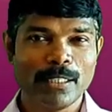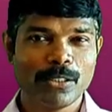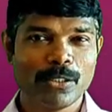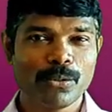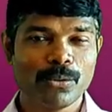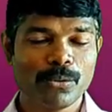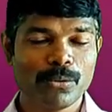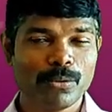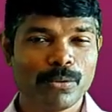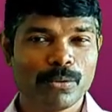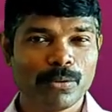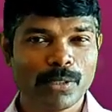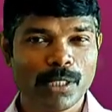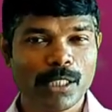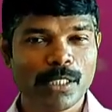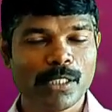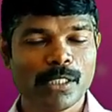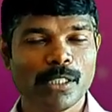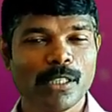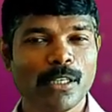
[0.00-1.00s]
So
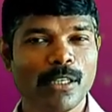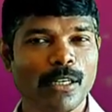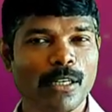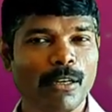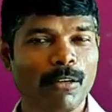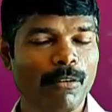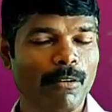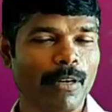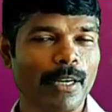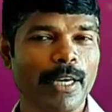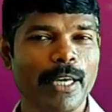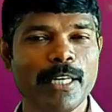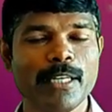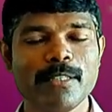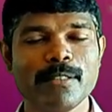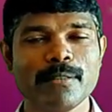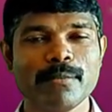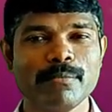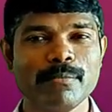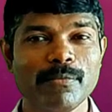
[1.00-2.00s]
such an
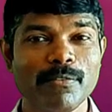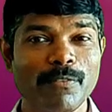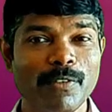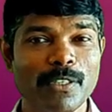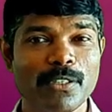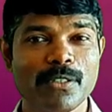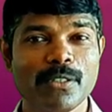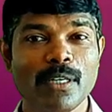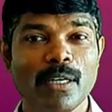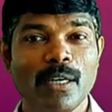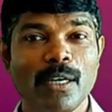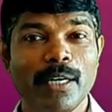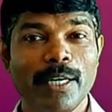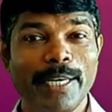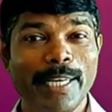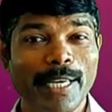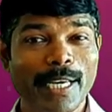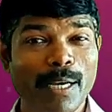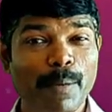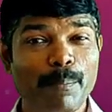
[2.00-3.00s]
organism which
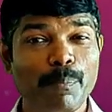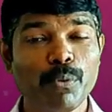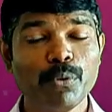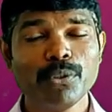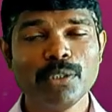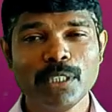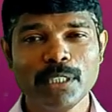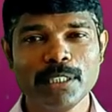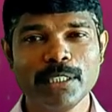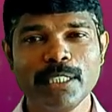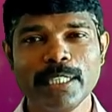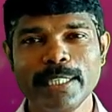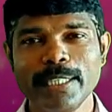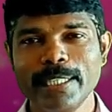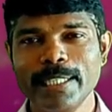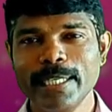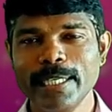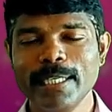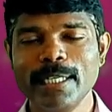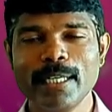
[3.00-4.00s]
decomposes the
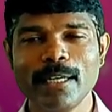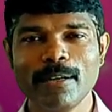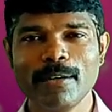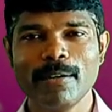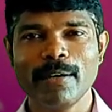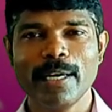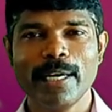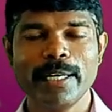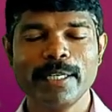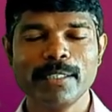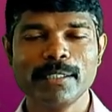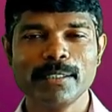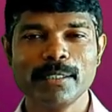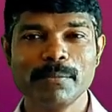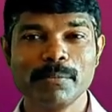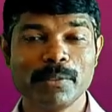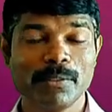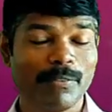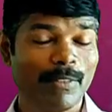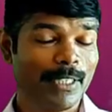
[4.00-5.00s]
dead
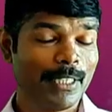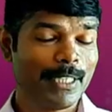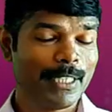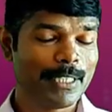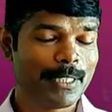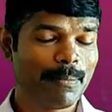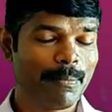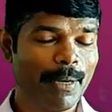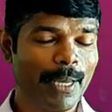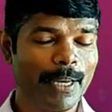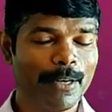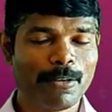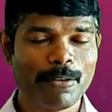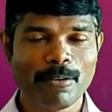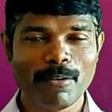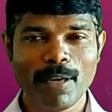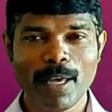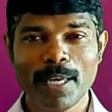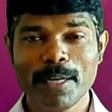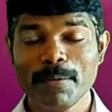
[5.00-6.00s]
organisms, whether it is a plant or
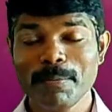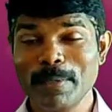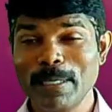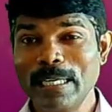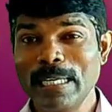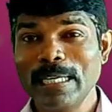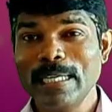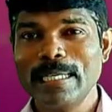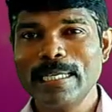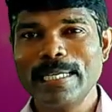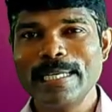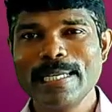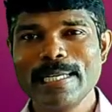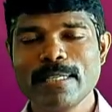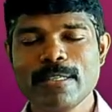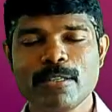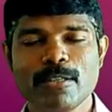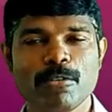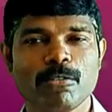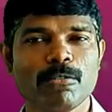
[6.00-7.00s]
animal,
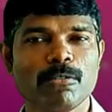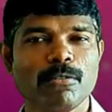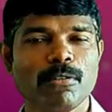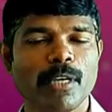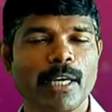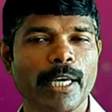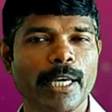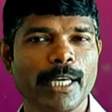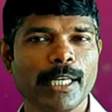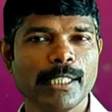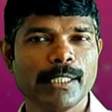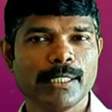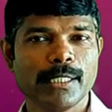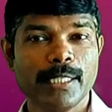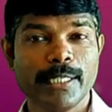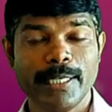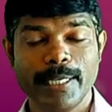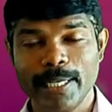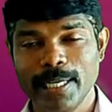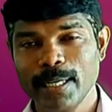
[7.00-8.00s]
is known as a
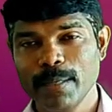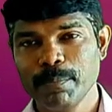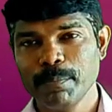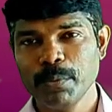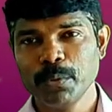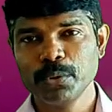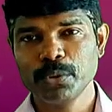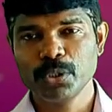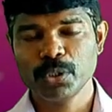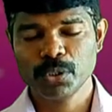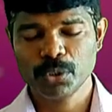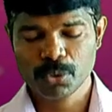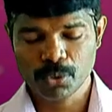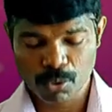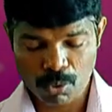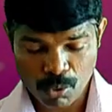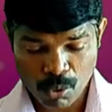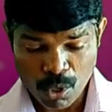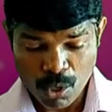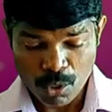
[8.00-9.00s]
decomposer.
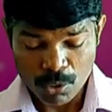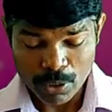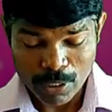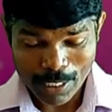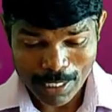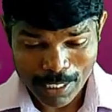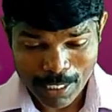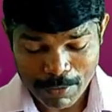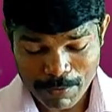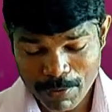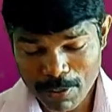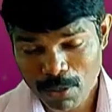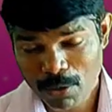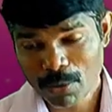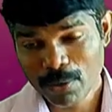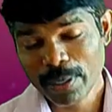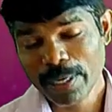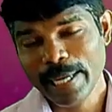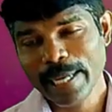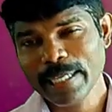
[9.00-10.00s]
So the living
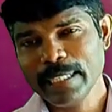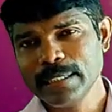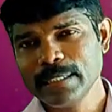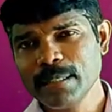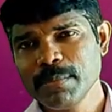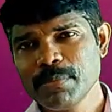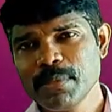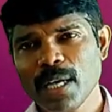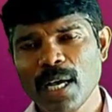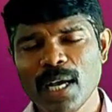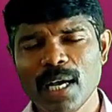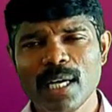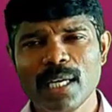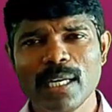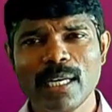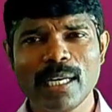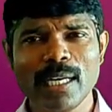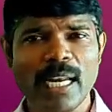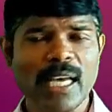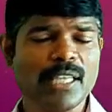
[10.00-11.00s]
organisms
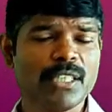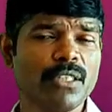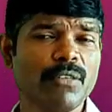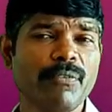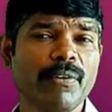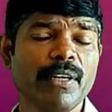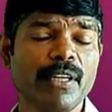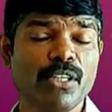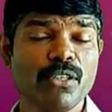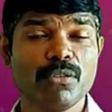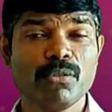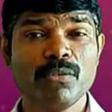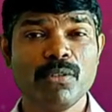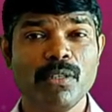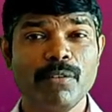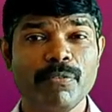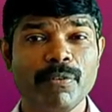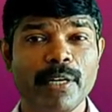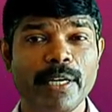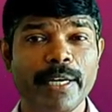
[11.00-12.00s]
are classified into
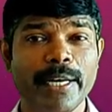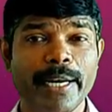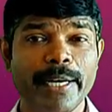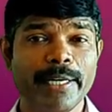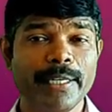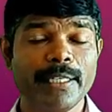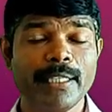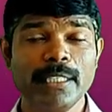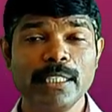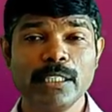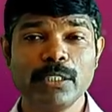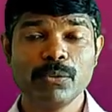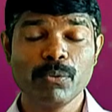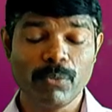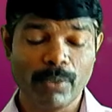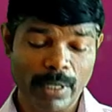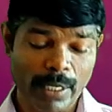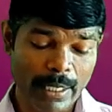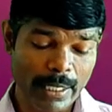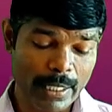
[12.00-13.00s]
different categories.
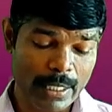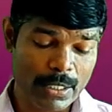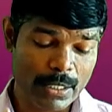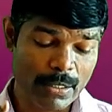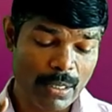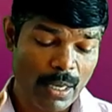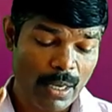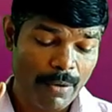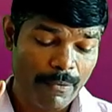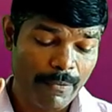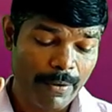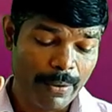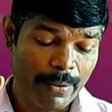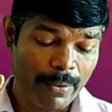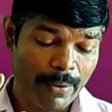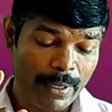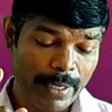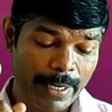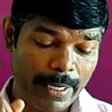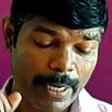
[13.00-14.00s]
One is, we
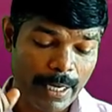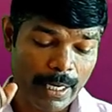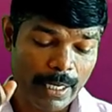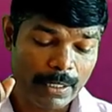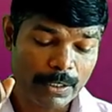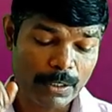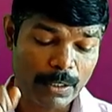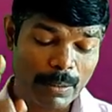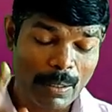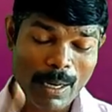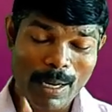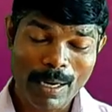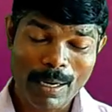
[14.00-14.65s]
call it as